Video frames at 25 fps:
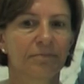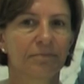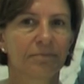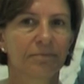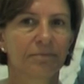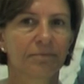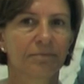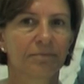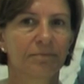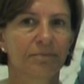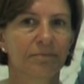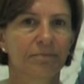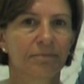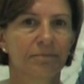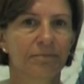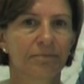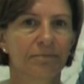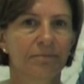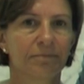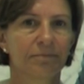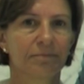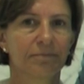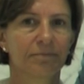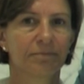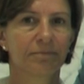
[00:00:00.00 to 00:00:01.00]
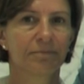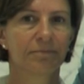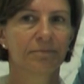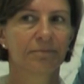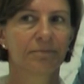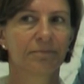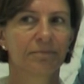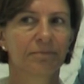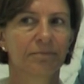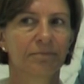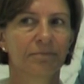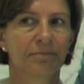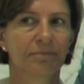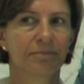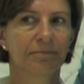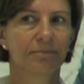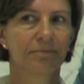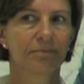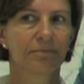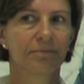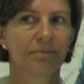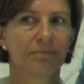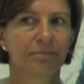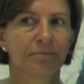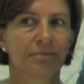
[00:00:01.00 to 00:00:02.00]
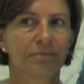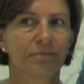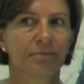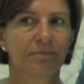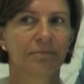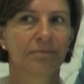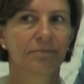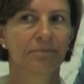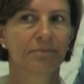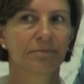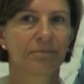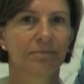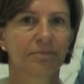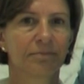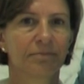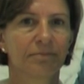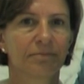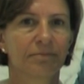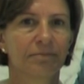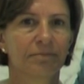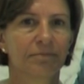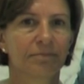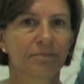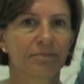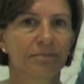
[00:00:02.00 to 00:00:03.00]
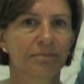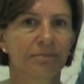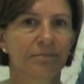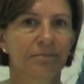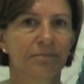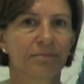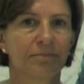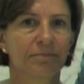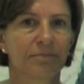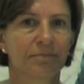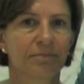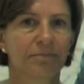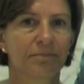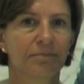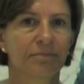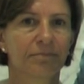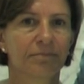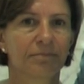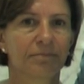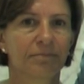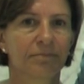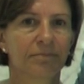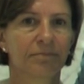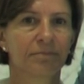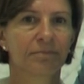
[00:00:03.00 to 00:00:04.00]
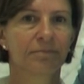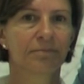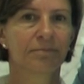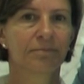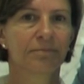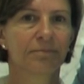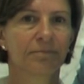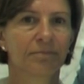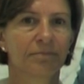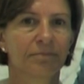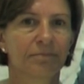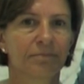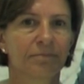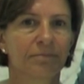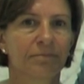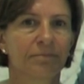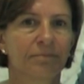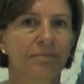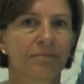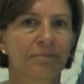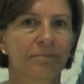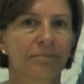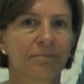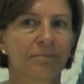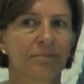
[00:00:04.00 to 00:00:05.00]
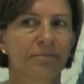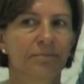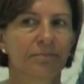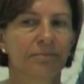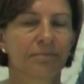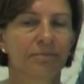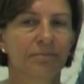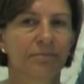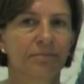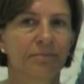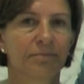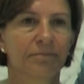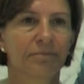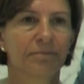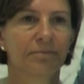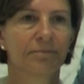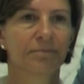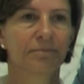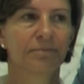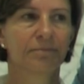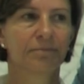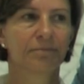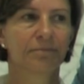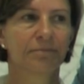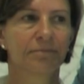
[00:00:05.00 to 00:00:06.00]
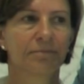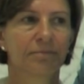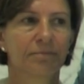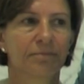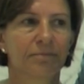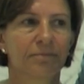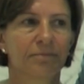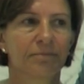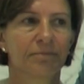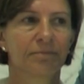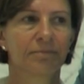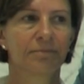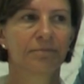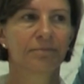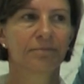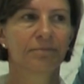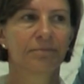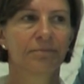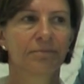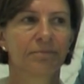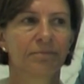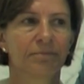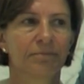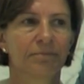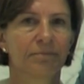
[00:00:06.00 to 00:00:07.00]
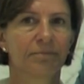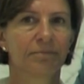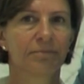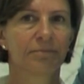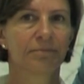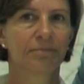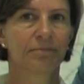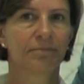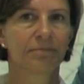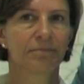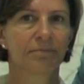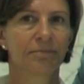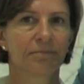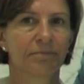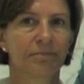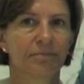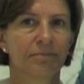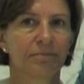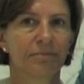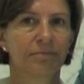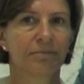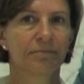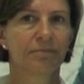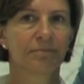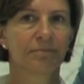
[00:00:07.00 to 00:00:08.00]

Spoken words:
The person shown says nothing.